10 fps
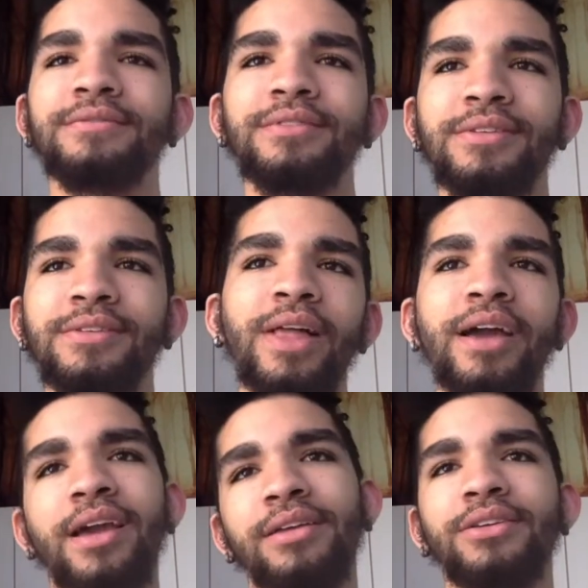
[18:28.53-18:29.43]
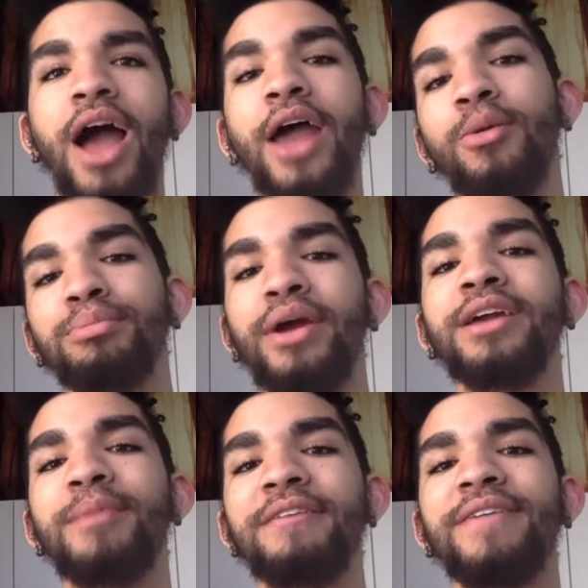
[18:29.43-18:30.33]
So, like, I don't
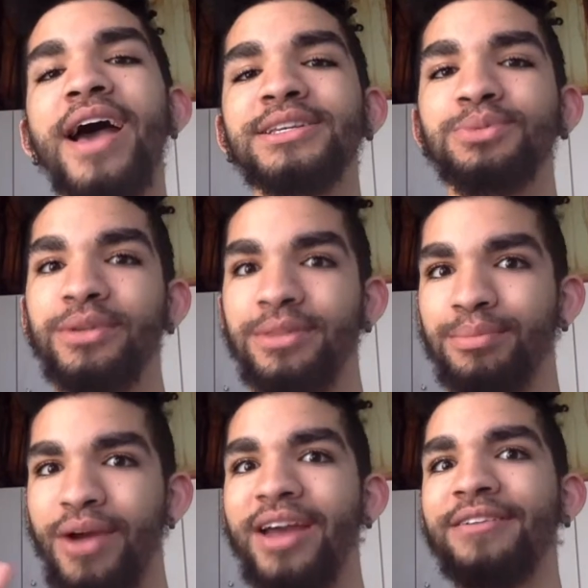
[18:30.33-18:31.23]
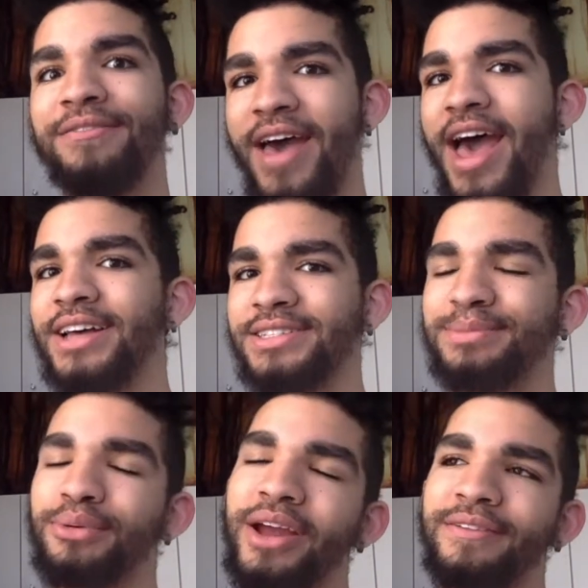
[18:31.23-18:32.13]
break my fast with break
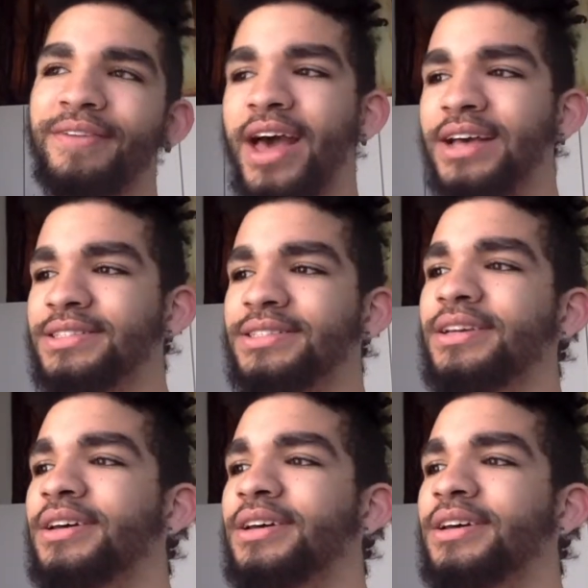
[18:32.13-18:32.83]
fast.